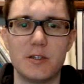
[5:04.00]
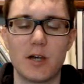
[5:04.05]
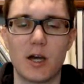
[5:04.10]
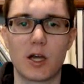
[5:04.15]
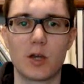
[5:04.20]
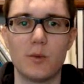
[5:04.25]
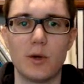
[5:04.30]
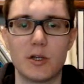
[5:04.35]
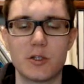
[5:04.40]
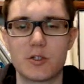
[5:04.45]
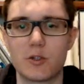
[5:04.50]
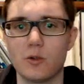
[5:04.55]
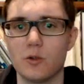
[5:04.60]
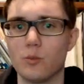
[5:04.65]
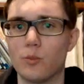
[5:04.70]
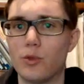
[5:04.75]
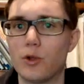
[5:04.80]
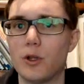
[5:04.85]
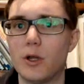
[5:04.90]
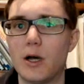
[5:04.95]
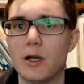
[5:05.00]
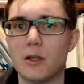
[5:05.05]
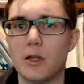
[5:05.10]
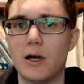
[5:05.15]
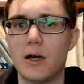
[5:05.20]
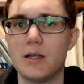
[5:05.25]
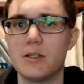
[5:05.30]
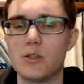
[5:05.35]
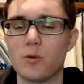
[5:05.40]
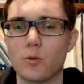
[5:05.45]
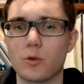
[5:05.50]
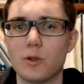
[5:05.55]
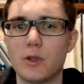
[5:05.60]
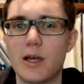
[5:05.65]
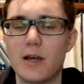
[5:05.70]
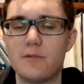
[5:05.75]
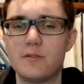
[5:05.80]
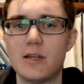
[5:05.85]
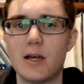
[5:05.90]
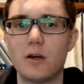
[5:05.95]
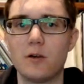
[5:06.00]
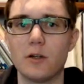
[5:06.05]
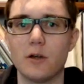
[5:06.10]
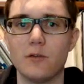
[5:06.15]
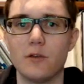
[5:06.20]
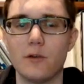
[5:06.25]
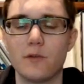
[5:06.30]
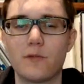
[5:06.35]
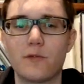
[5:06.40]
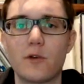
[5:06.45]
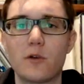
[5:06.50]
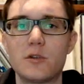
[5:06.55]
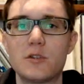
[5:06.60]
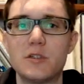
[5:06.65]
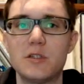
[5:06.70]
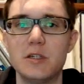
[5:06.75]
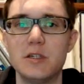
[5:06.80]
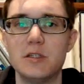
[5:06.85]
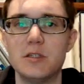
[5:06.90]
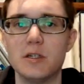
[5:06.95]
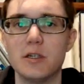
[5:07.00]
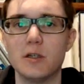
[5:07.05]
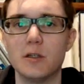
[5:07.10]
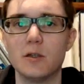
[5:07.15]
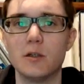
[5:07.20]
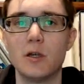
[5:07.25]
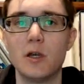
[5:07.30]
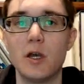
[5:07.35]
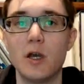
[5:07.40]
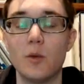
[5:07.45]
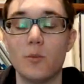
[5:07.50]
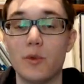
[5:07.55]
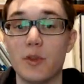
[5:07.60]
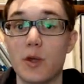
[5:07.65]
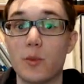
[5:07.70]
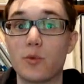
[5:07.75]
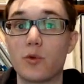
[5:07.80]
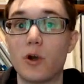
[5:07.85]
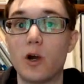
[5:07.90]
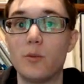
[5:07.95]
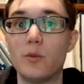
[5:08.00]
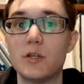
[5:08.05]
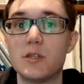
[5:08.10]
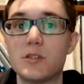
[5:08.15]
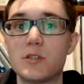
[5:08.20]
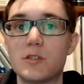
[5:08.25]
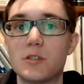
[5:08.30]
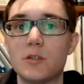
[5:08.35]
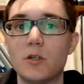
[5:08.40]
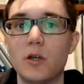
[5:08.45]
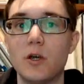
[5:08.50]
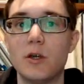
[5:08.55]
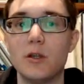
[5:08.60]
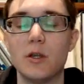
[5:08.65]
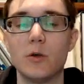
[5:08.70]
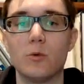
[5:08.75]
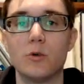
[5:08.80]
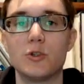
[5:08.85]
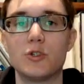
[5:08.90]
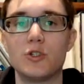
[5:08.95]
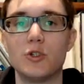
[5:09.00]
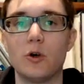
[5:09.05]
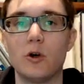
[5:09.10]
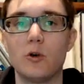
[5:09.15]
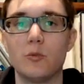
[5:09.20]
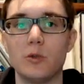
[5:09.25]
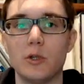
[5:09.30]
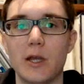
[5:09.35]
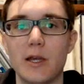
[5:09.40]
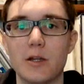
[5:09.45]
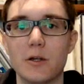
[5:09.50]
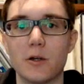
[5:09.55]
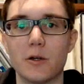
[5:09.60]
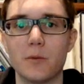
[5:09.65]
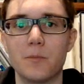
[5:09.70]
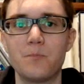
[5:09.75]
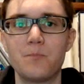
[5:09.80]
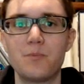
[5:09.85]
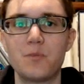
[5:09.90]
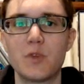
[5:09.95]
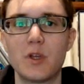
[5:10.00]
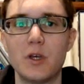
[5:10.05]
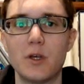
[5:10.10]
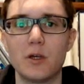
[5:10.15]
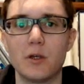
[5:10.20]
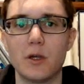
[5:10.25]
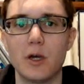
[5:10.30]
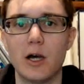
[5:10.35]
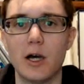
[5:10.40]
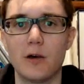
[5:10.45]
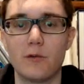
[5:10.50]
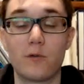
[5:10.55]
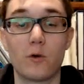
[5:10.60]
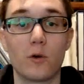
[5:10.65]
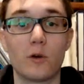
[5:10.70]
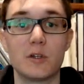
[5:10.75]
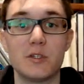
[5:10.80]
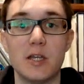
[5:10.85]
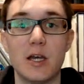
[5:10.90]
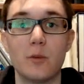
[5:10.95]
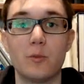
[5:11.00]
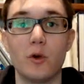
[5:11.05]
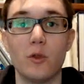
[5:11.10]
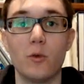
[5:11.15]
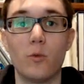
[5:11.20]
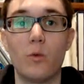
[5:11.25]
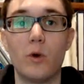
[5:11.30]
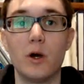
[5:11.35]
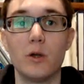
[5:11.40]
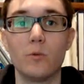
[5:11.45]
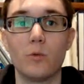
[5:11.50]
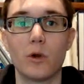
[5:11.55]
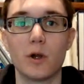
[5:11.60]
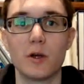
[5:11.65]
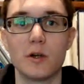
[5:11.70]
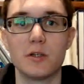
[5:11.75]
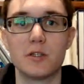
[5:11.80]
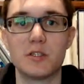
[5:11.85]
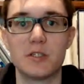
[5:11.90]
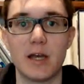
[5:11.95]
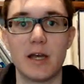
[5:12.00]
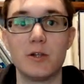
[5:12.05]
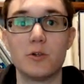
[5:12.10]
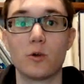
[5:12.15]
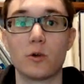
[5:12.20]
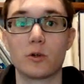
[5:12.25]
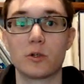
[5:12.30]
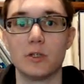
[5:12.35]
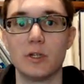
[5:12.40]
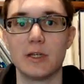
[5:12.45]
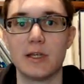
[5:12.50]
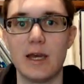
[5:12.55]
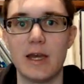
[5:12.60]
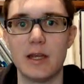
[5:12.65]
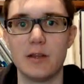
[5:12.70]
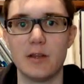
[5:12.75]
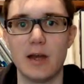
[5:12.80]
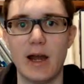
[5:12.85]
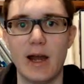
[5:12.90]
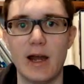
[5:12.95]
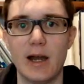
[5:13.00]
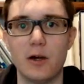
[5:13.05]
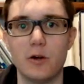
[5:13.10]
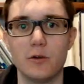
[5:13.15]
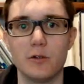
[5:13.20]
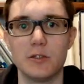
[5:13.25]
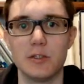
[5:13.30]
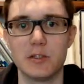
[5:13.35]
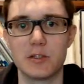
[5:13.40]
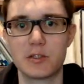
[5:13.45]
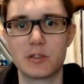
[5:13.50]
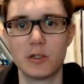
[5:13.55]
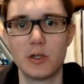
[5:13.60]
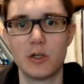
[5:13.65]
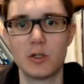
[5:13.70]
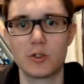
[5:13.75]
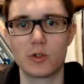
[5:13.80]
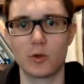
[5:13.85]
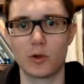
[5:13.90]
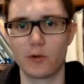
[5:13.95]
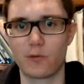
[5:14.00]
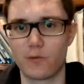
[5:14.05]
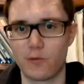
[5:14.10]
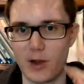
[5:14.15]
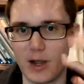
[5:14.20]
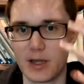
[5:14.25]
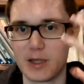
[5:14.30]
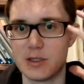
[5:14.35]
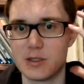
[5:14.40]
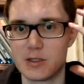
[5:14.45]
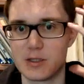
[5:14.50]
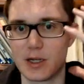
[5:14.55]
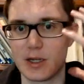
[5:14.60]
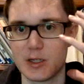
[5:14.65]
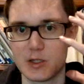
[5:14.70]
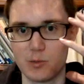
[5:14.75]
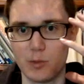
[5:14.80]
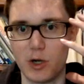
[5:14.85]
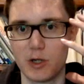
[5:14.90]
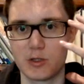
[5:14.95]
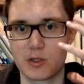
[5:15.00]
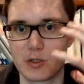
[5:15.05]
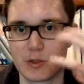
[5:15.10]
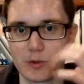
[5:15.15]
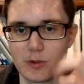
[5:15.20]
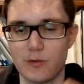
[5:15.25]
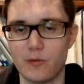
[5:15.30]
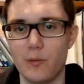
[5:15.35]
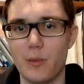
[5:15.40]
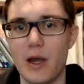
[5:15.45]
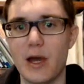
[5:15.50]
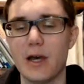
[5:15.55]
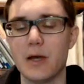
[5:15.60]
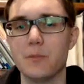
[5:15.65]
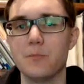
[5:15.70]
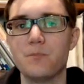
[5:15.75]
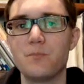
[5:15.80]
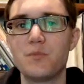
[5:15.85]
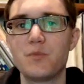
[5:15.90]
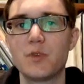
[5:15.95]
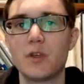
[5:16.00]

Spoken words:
talk about certain plot lines that were left out of the first season, but they promise that will show up later. For example, the one where Sandor Clegane the Hound, this sort of Frankenstein's monster of a man,